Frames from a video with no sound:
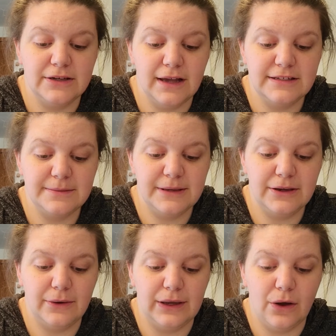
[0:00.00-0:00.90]
not to be
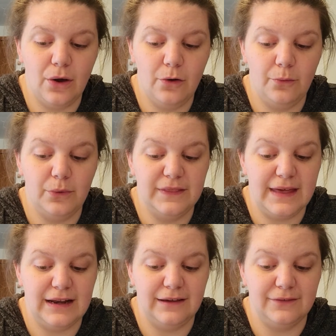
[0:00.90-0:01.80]
going home with
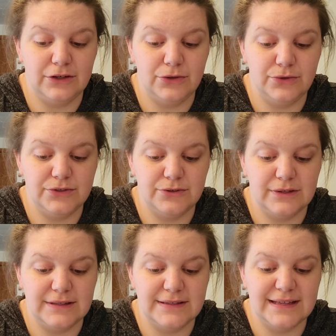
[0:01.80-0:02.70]
any of the new
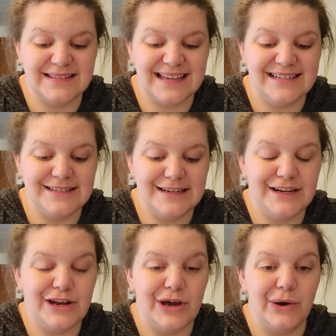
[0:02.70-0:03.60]
students since I
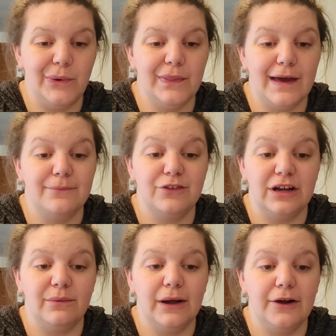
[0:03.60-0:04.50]
didn't know them
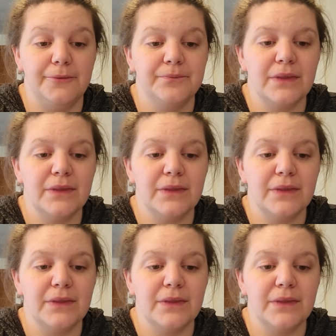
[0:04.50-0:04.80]
very well.